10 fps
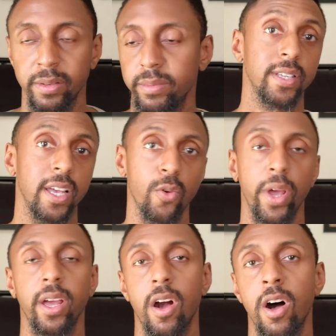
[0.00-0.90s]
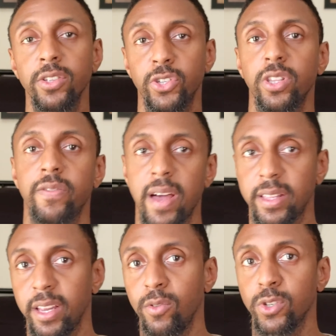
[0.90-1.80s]
Segueing onto the fact
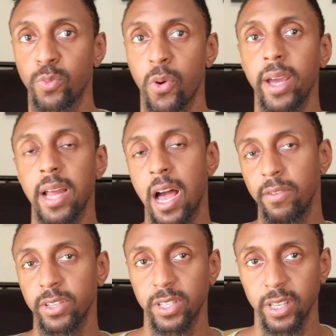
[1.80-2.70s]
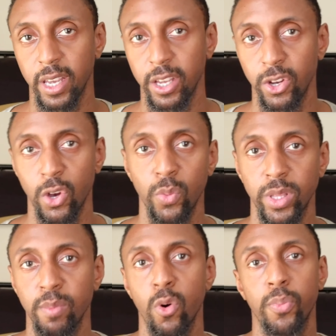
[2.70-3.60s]
that it was bright, obviously, with
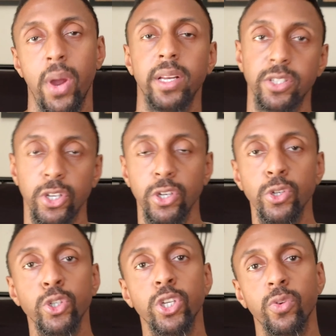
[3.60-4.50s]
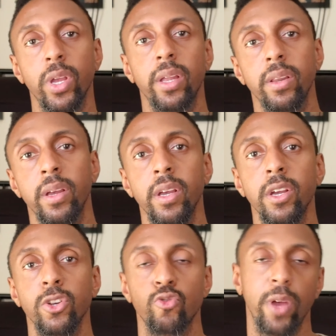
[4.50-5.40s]
the more brightness you use, it
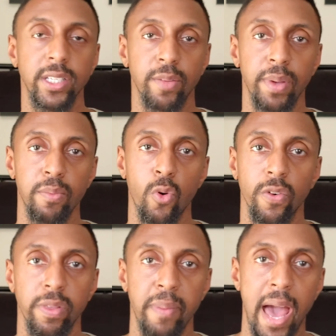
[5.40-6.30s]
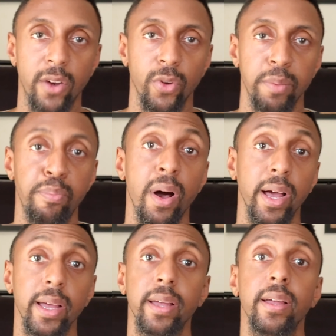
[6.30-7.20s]
drains a bit more of the battery,
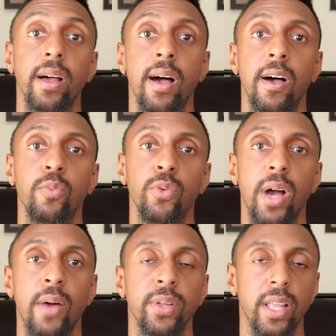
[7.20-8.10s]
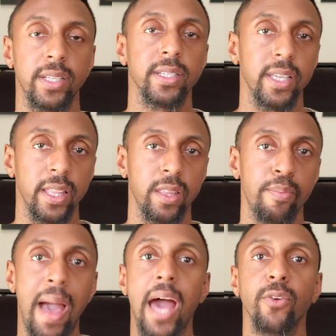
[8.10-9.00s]
but I would like to say that the
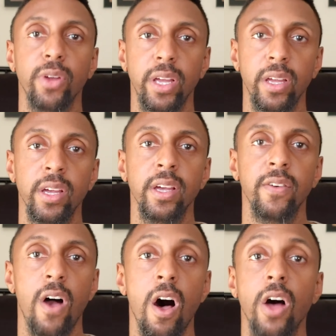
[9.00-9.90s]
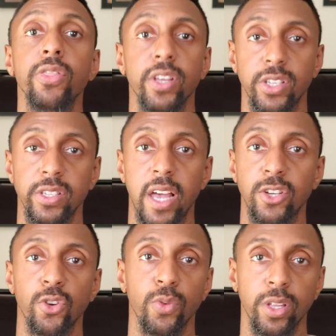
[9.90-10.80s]
battery on this is
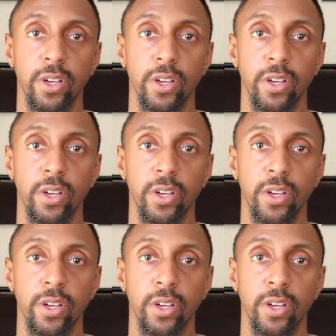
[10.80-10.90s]
actually really